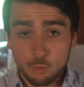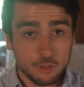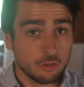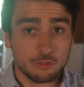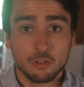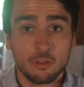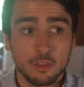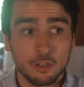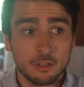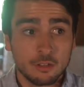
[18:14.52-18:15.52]
It's also
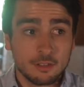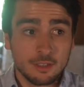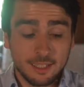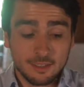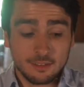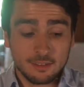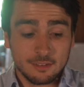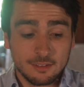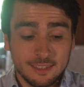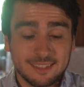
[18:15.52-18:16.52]
the, like,
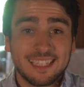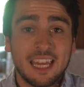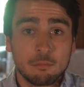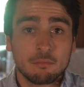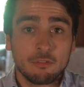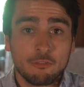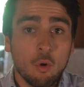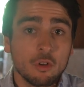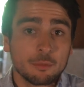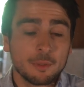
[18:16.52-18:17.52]
the same
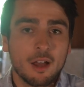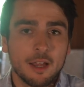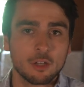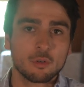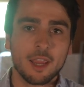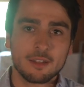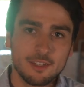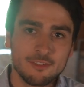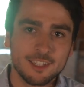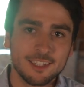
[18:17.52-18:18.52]
force behind
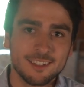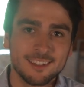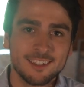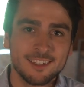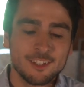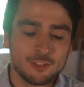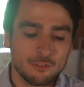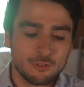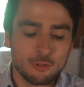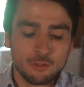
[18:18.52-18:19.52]
creativity. So
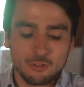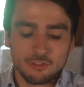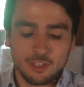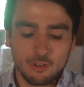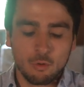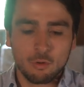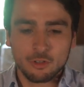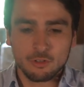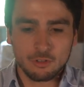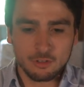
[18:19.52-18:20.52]
if you're using all
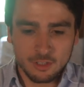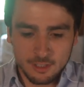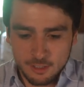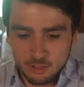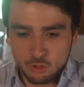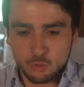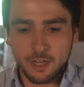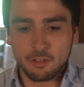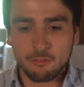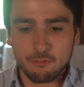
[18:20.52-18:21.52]
your
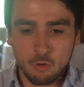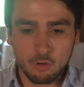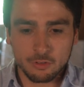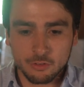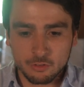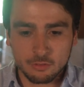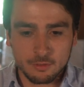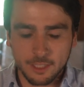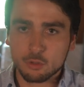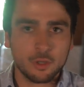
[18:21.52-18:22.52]
creative force,
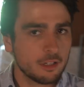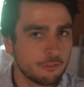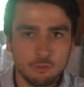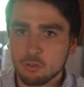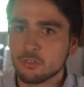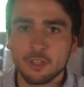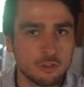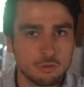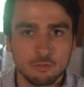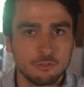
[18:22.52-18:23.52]
like creative force,
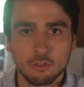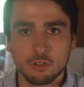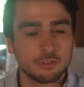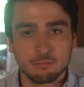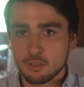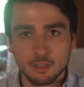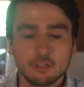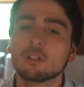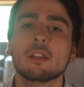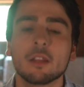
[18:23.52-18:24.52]
sexual force,
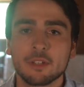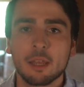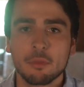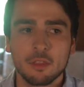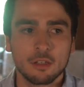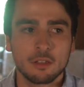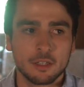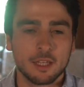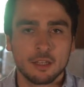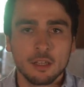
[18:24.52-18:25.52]
literally the same thing,
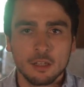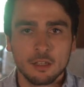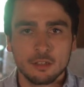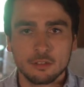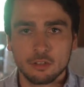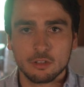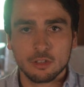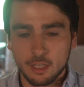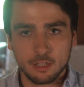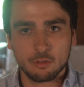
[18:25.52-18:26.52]
okay? So
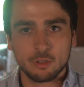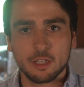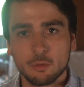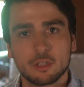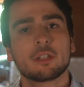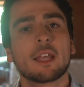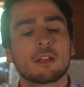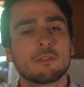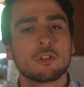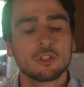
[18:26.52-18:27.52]
I don't want anyone to get
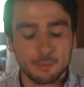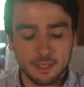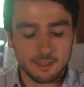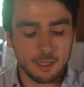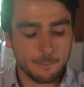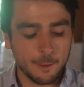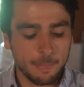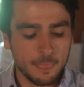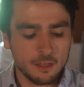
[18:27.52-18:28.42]
confused about that, but